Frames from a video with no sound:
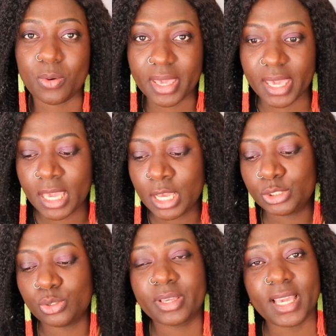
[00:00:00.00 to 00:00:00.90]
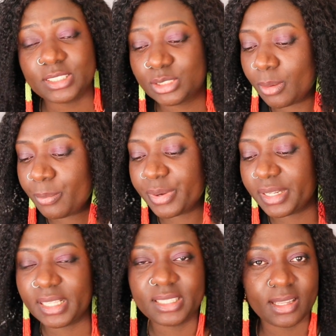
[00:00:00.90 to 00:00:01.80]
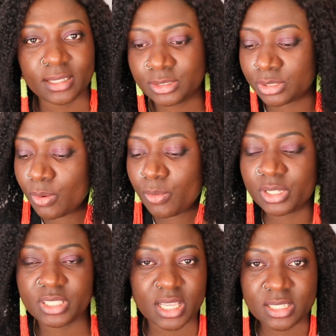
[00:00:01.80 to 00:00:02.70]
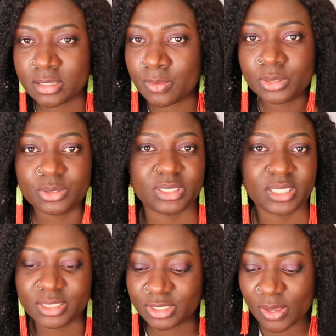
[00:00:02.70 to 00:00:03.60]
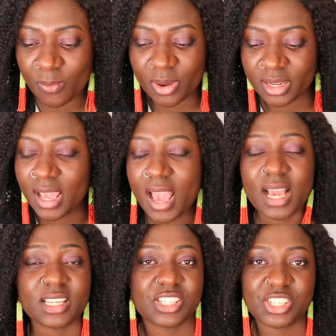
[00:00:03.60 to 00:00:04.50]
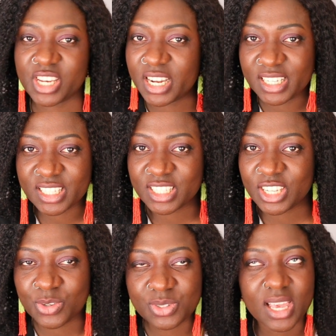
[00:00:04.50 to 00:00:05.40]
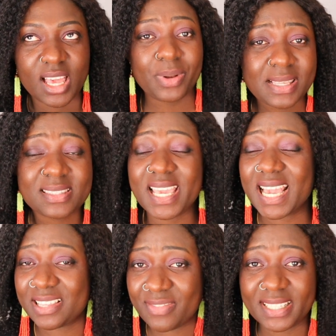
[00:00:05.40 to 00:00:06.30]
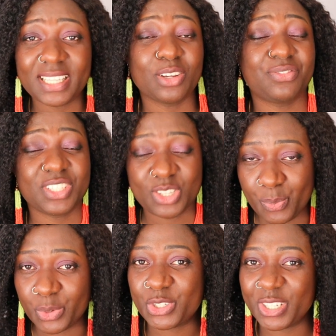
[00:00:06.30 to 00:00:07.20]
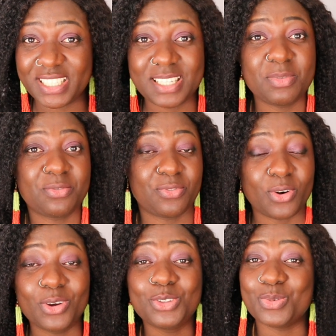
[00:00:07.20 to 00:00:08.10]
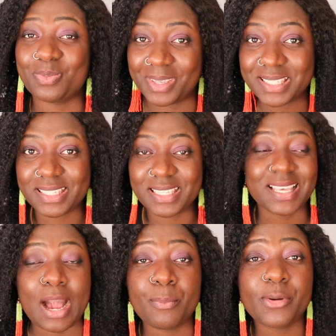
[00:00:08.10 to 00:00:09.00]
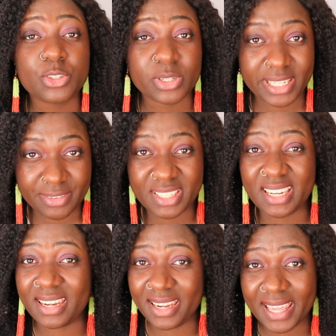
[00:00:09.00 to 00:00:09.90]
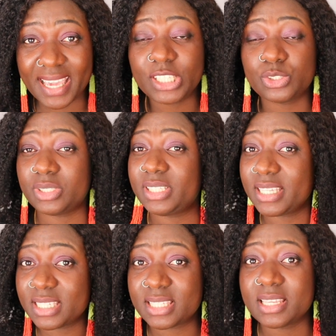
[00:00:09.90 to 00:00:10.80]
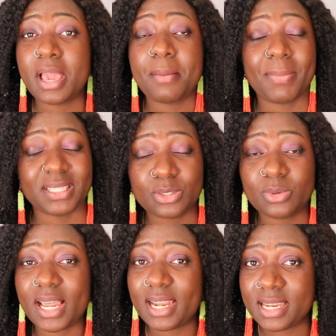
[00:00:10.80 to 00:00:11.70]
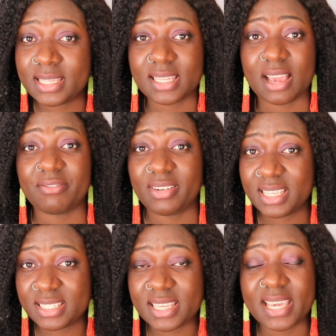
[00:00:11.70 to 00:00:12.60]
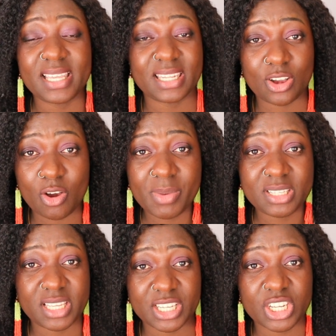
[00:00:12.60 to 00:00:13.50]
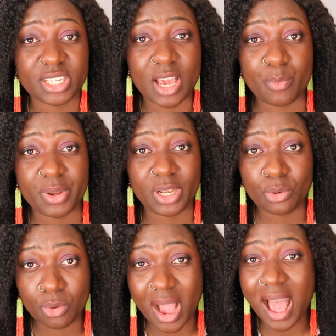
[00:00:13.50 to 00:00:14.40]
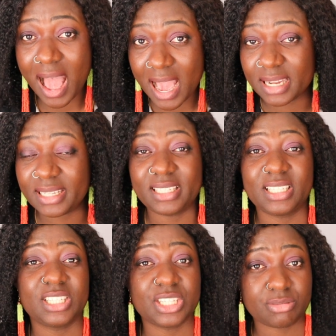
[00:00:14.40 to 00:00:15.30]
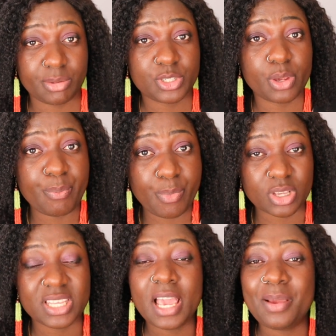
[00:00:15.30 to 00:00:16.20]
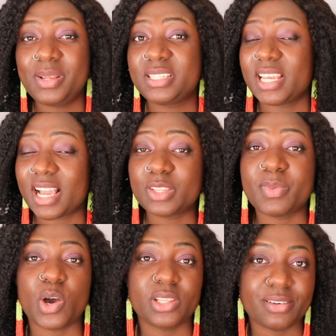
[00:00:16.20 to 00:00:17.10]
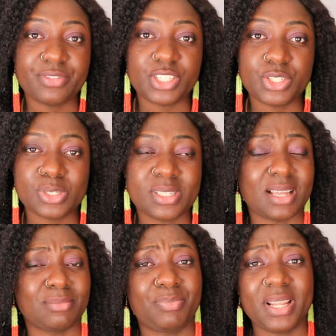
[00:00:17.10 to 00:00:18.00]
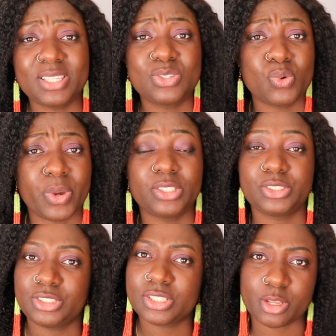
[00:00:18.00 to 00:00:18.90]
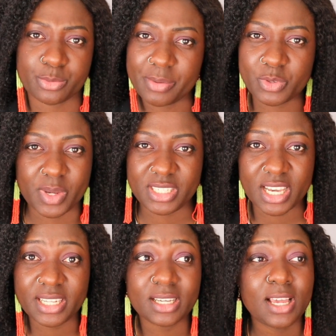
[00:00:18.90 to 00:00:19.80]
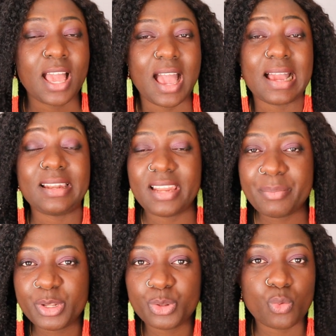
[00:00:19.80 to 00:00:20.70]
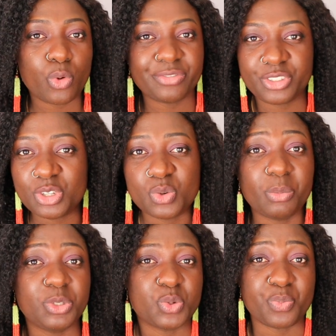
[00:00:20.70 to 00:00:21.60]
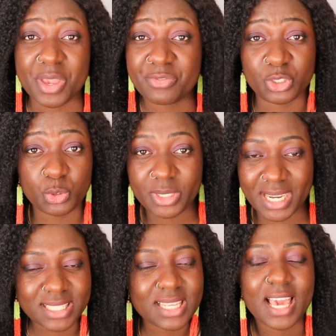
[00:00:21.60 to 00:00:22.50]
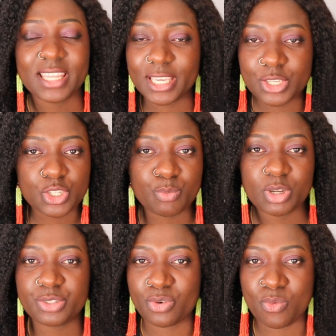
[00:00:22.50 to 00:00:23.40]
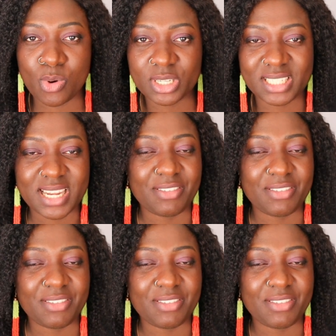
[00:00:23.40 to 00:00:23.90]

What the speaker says: Okay, so get somebody, tell someone to tell someone, and share this news. Please take advantage of this opportunity before you miss it. I'm going to leave the link to this particular list that I've listed in the comment section down below and in the description box. Please check out my other videos and please do well to just subscribe to my channel and let me know what video you want me to make for you next. Thank you so much for watching.